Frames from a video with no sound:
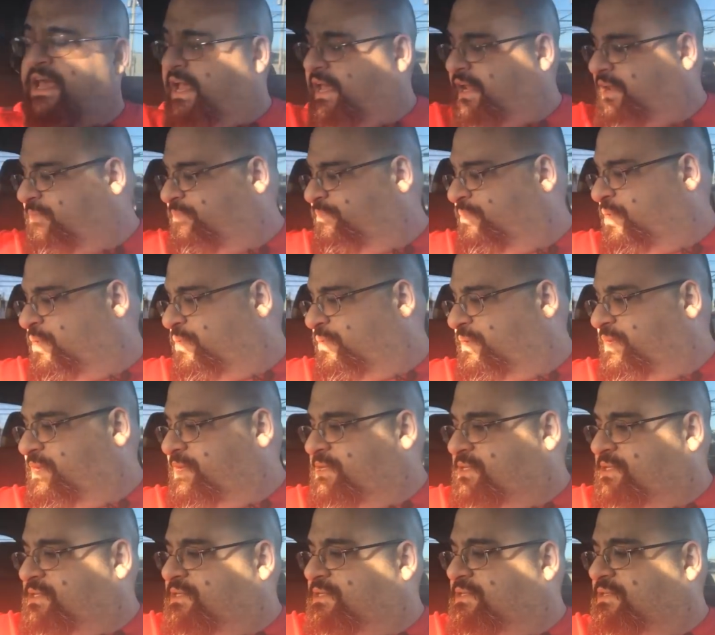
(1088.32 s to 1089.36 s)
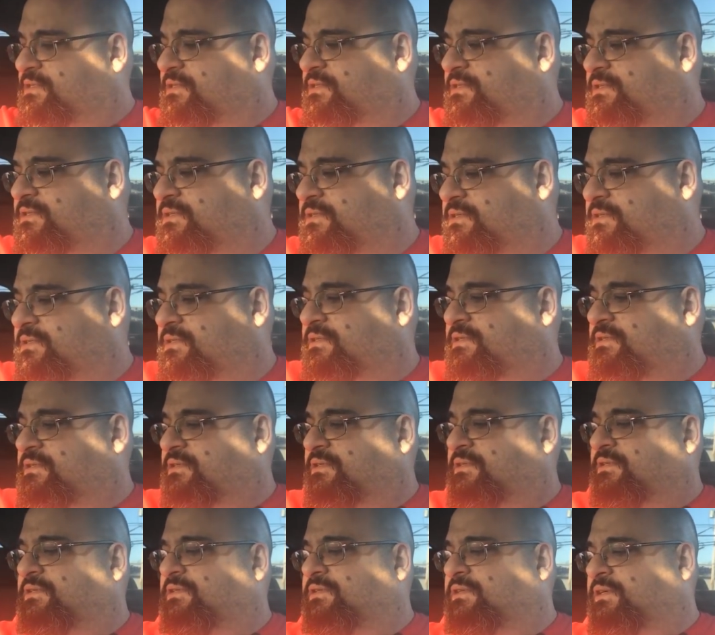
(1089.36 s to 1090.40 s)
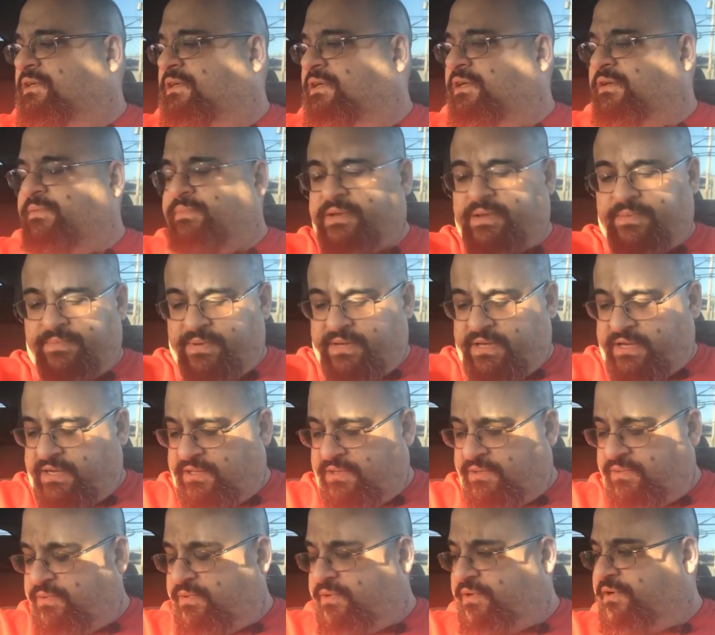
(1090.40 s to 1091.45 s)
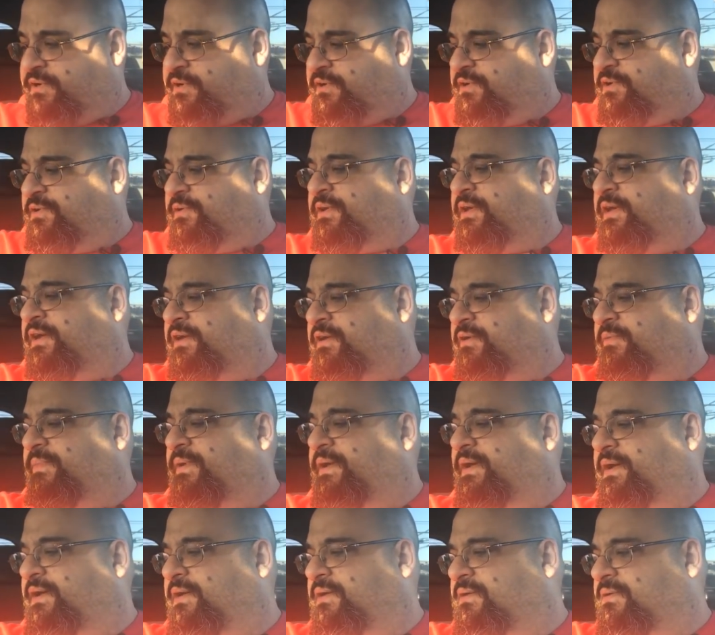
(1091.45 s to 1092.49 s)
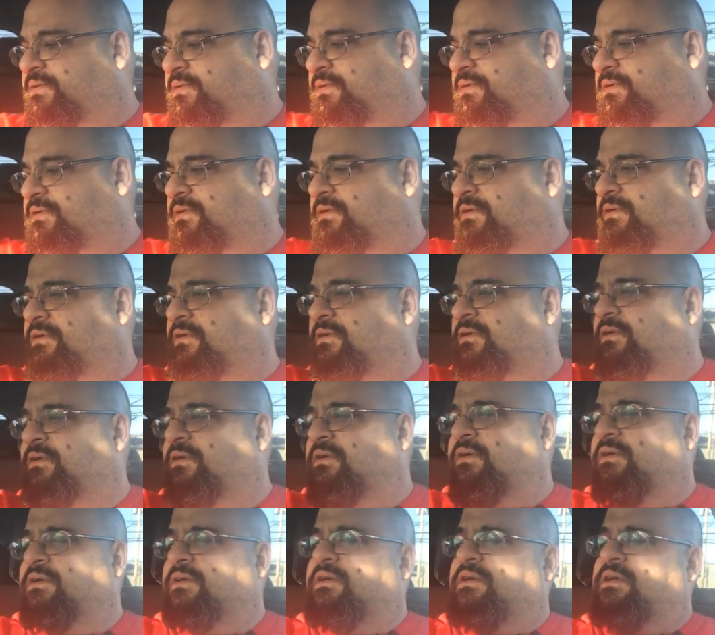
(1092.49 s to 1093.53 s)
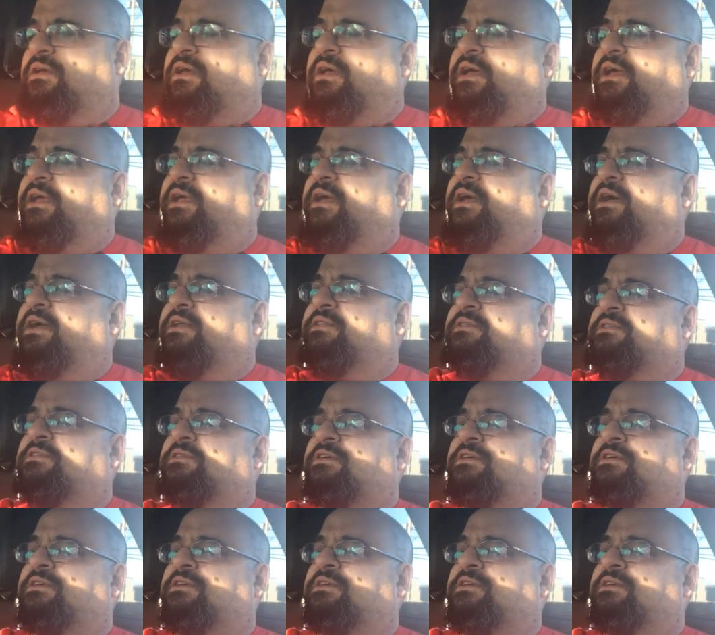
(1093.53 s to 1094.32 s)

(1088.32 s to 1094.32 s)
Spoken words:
added bonus. My bottle of water you don't care about. I got